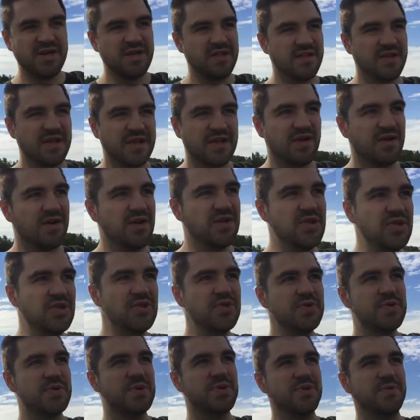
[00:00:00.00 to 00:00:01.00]
like on
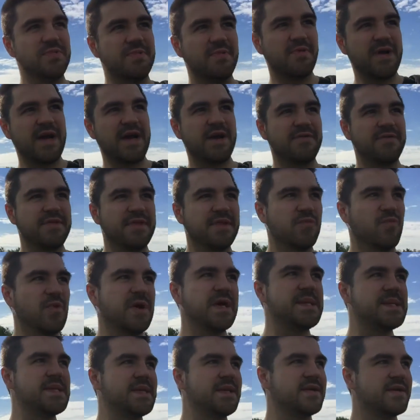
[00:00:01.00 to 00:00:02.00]
YouTube, rather than
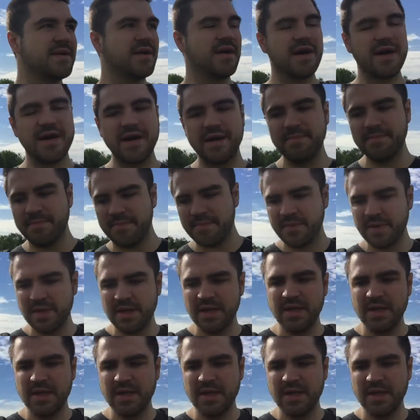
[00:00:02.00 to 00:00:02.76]
wasting time